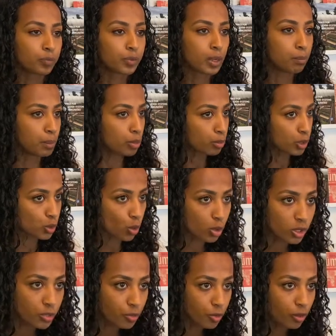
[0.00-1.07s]
be
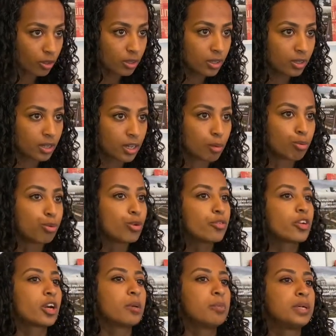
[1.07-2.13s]
resourceful, improve
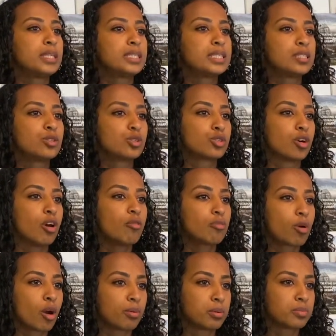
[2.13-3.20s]
your ability to solve
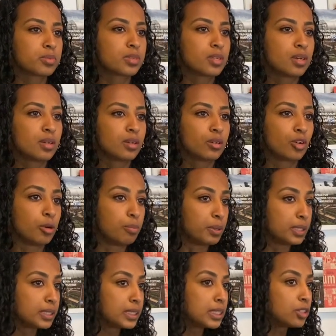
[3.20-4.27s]
problems, your
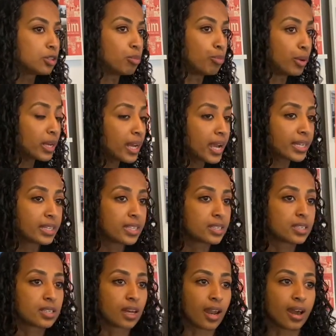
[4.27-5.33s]
ability to bring ideas
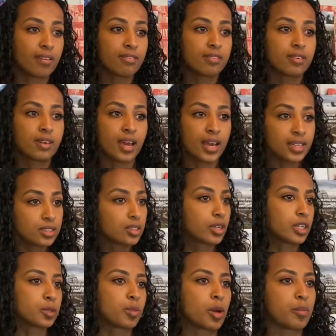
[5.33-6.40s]
to life, and to
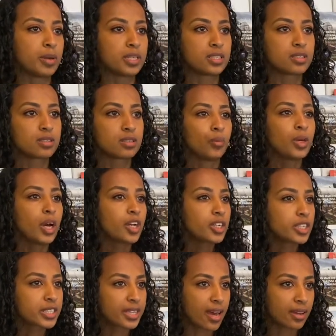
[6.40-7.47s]
experiment. We
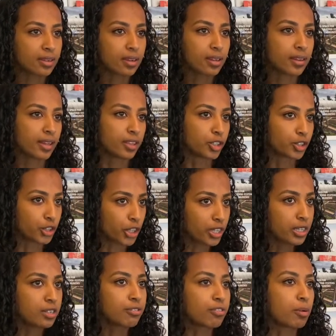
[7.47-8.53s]
understand that the
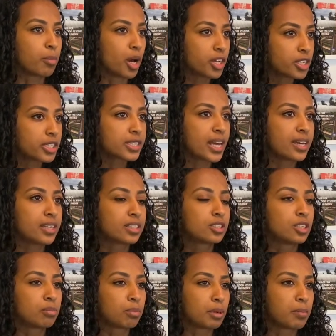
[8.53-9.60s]
journey from understanding to
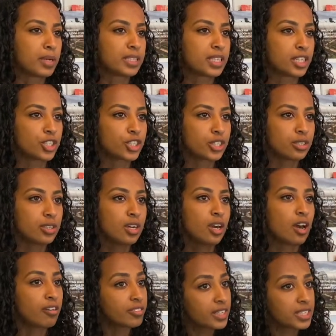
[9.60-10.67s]
implementation
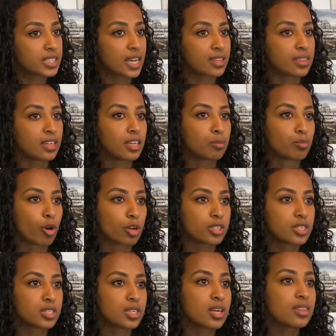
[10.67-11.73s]
of the design thinking
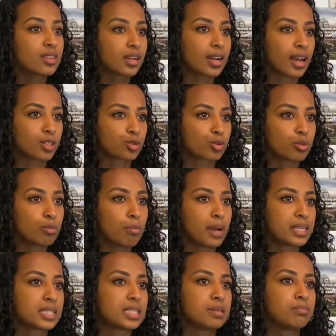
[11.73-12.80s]
process in the classroom might
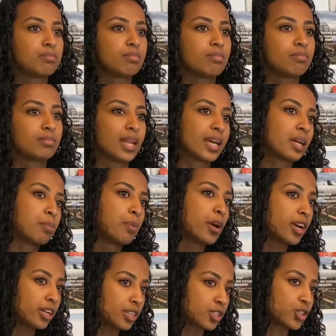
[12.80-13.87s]
seem like a
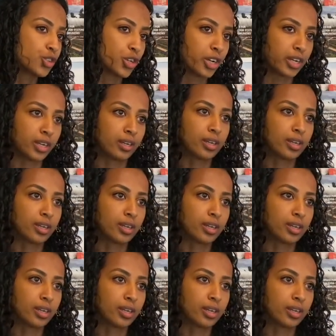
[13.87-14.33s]
perilous journey.